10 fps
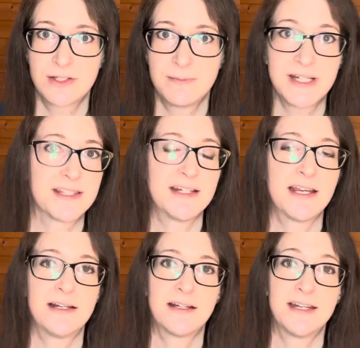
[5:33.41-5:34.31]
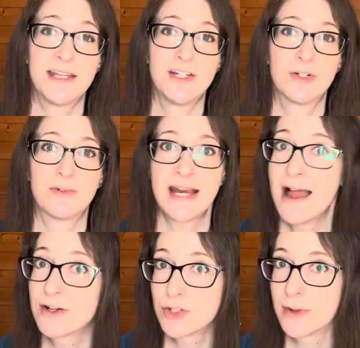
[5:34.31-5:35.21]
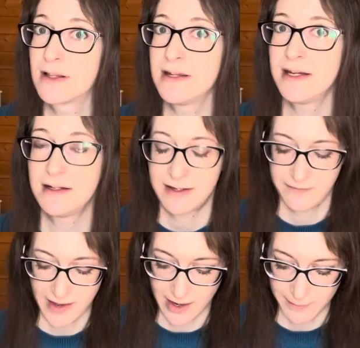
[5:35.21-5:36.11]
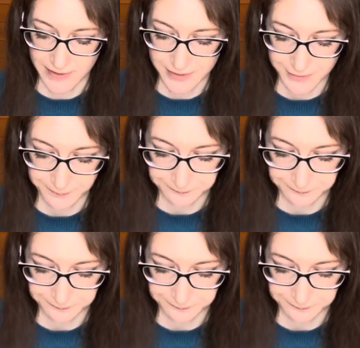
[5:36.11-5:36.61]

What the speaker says: because they can tend to react quickly if that happens.